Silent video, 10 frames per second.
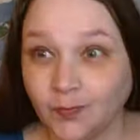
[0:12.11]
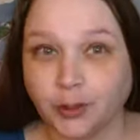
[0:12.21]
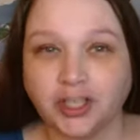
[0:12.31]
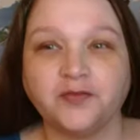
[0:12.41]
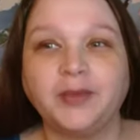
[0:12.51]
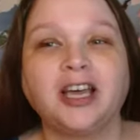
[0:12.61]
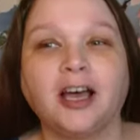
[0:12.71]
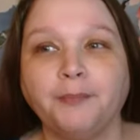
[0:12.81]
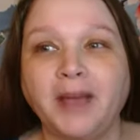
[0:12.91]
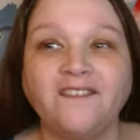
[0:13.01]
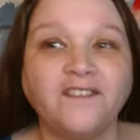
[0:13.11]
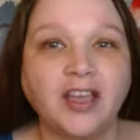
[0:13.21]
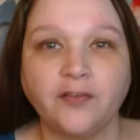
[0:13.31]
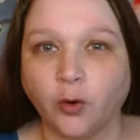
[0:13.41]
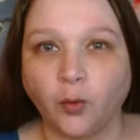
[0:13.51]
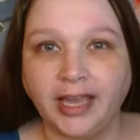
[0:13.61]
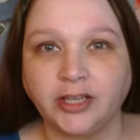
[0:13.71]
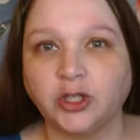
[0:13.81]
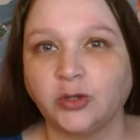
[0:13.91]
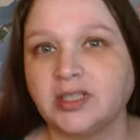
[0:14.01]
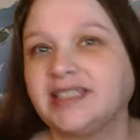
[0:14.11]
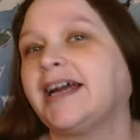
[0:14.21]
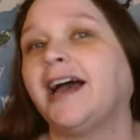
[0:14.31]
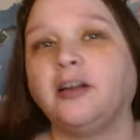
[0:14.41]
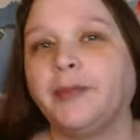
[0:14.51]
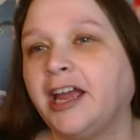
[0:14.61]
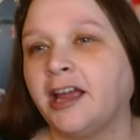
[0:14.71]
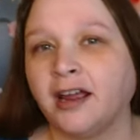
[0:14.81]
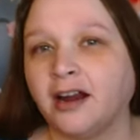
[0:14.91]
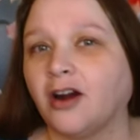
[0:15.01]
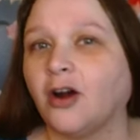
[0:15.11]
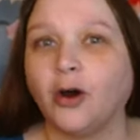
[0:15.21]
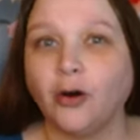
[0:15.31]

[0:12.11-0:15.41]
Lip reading: which have become my favorite way to style my hair